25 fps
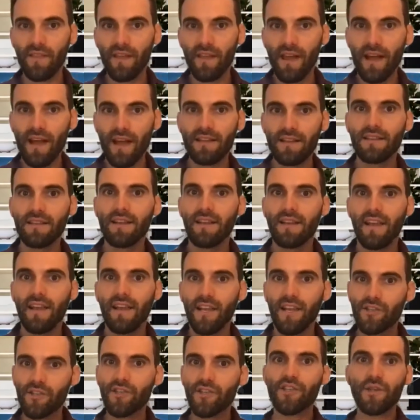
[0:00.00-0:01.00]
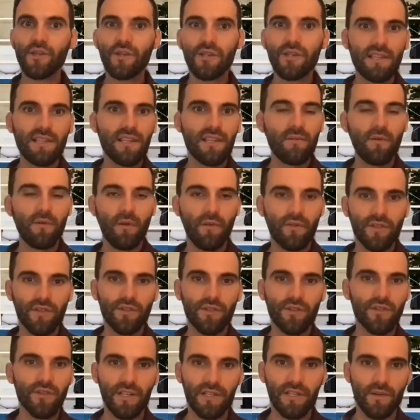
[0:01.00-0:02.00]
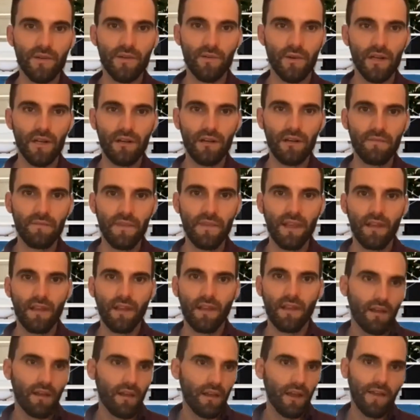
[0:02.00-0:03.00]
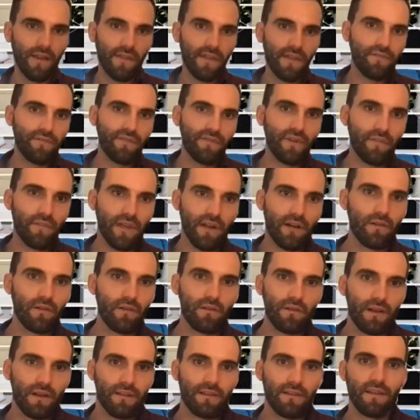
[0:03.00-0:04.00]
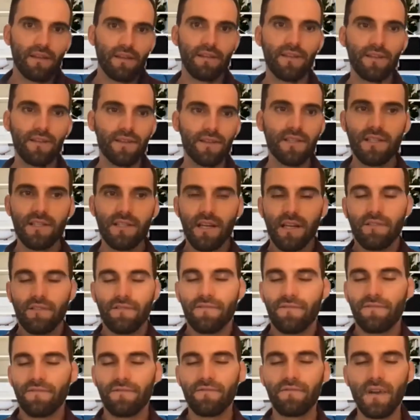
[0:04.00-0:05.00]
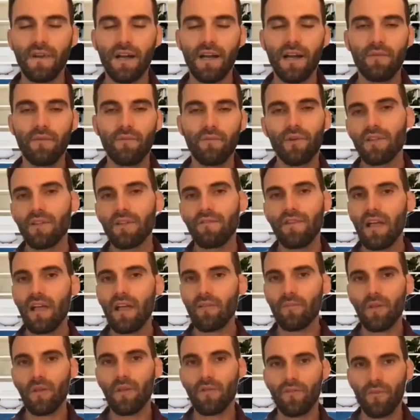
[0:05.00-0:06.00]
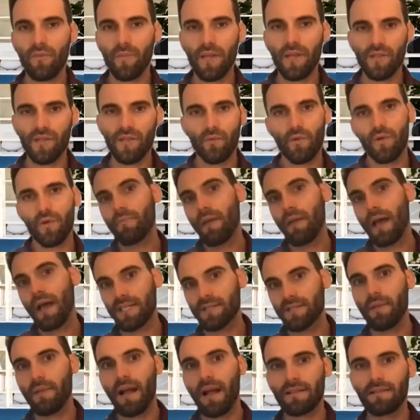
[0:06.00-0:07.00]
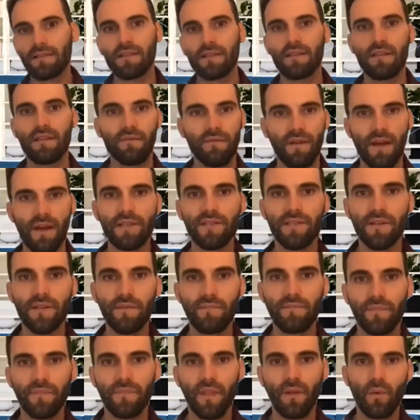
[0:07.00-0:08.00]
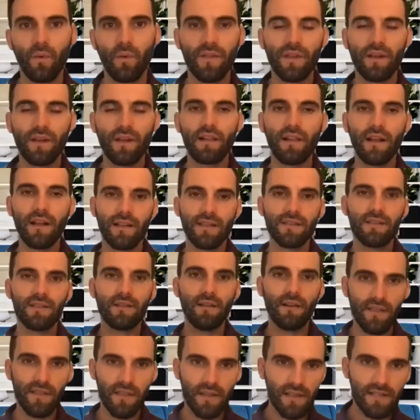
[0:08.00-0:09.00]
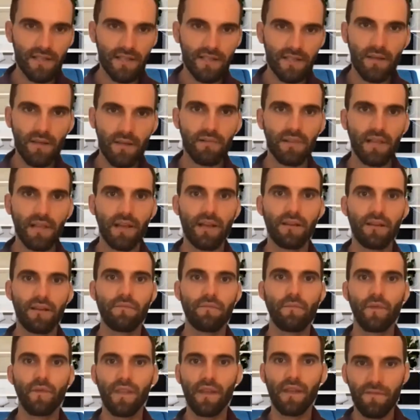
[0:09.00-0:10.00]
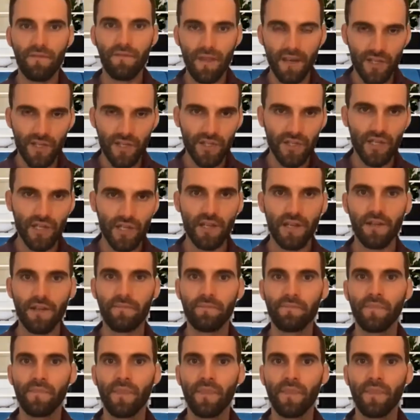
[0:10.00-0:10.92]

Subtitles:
that introduces them over to Trust and Will. And then from there, there's a ton of really valuable information we pass back to the advisor. When the client started the estate plan, when they finished it,